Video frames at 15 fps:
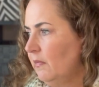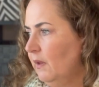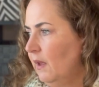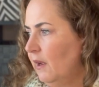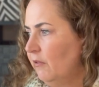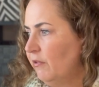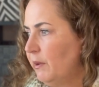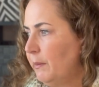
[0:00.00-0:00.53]

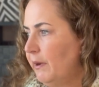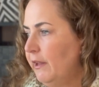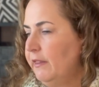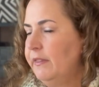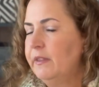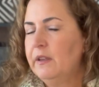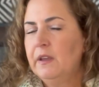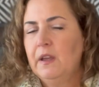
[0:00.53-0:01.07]
every
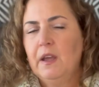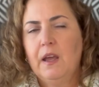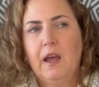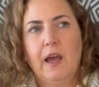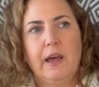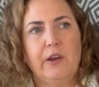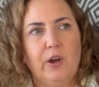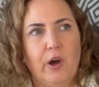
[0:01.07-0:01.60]
month,
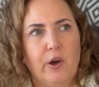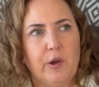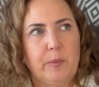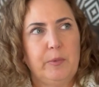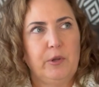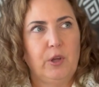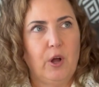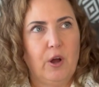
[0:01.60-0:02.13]
and
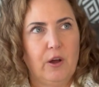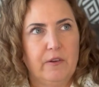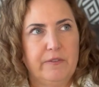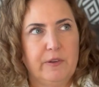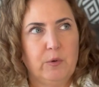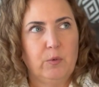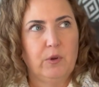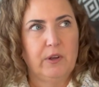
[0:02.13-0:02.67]
Audible
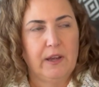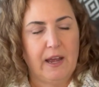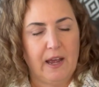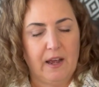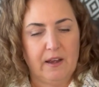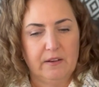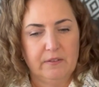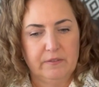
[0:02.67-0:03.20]
often will
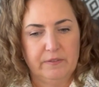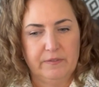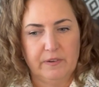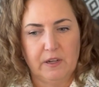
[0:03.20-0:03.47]
have